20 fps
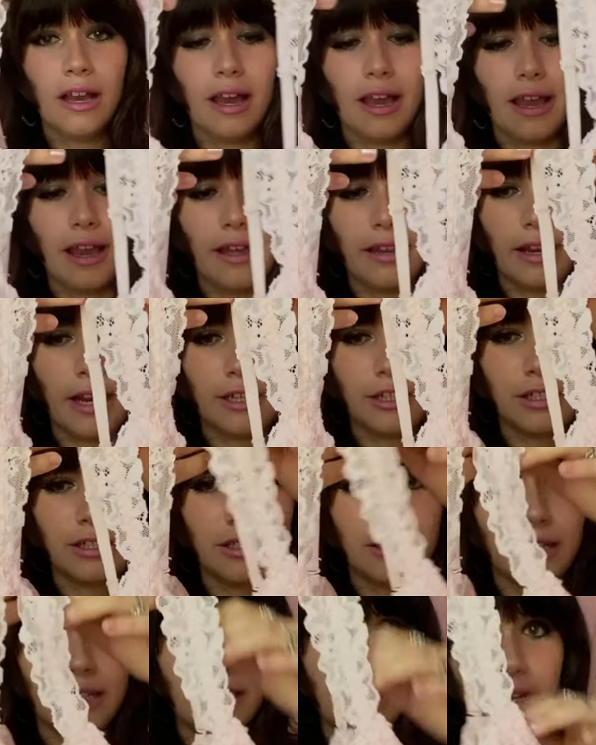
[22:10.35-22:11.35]
And I
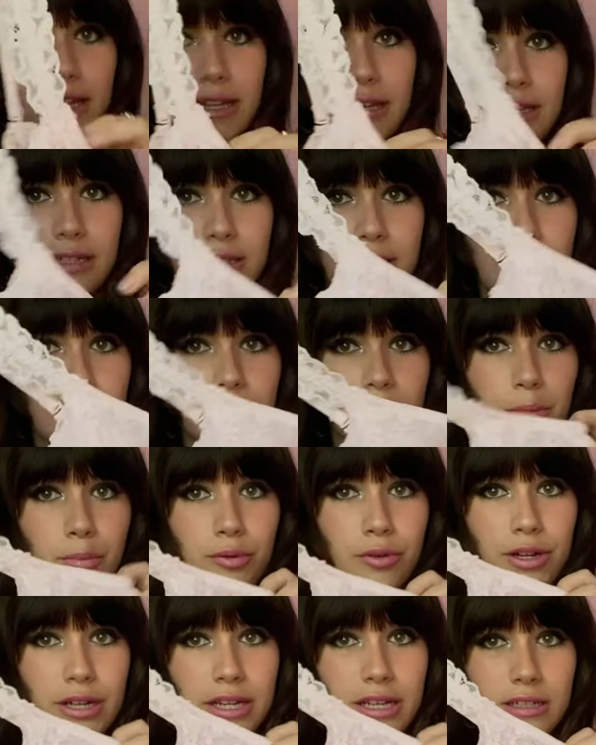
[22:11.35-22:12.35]
just think it is the
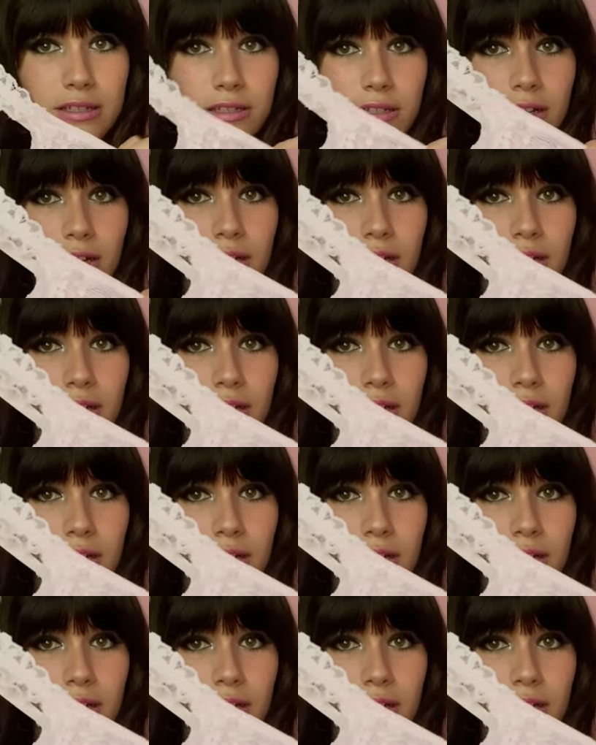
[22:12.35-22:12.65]
prettiest